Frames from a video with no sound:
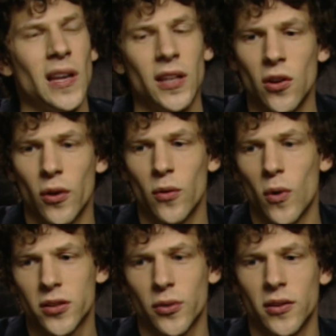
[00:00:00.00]
No, I
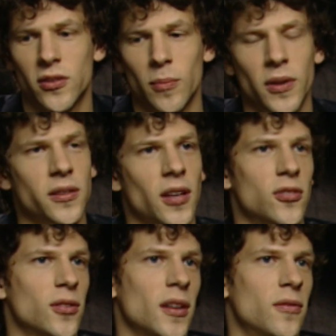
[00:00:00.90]
walked around Dublin
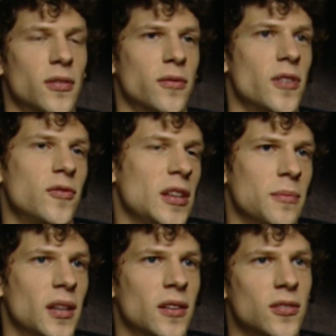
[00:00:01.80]
yesterday for 15
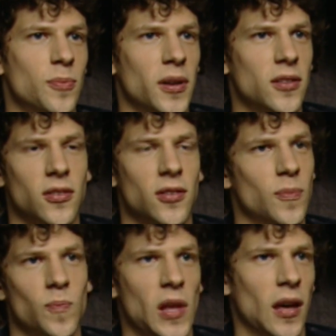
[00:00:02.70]
minutes, but
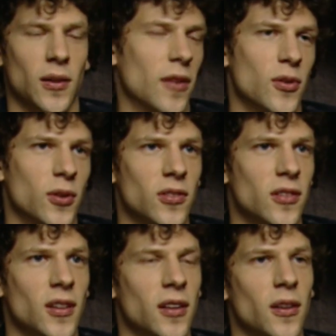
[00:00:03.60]
yeah, of course
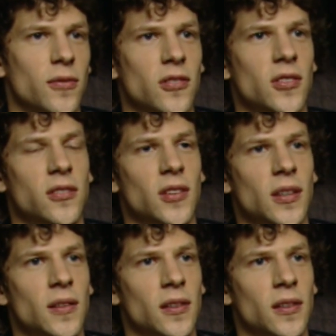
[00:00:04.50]
that's not enough to see a city.